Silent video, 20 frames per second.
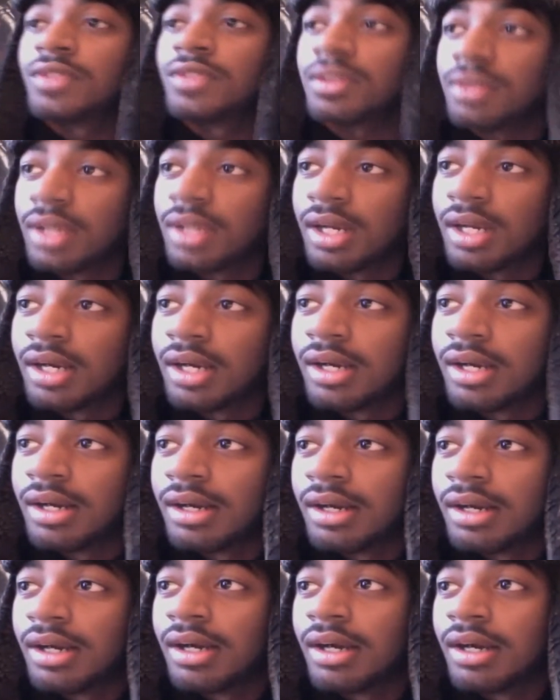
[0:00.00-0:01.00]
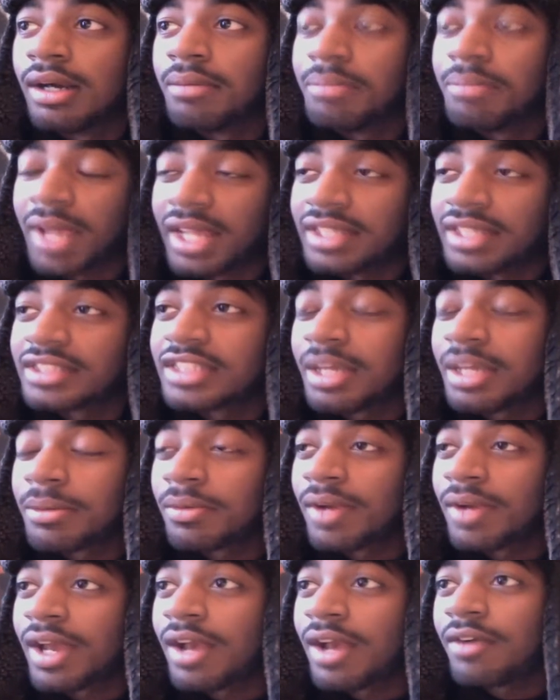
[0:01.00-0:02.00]
Banlist came
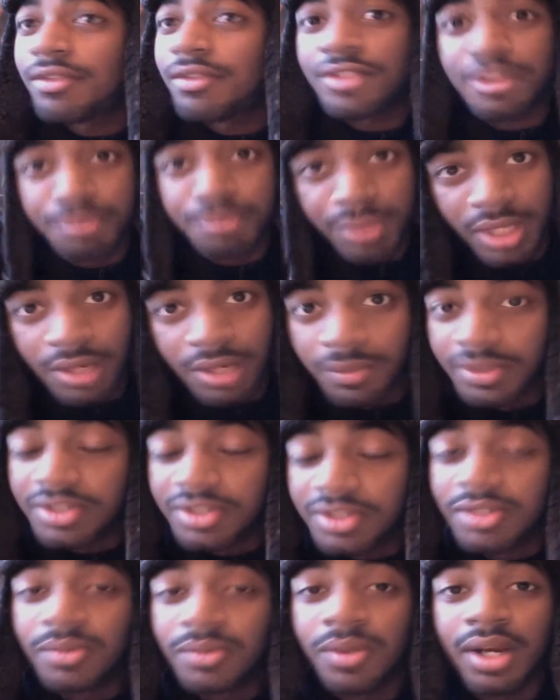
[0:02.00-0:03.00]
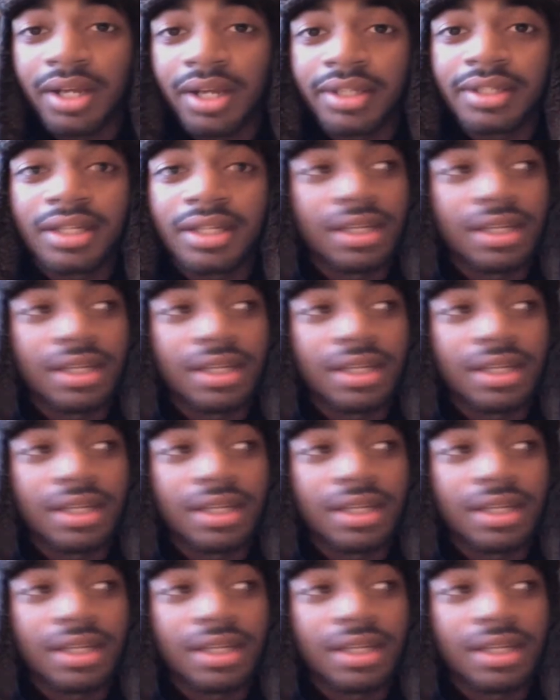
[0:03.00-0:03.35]
around, Spirit went to 1.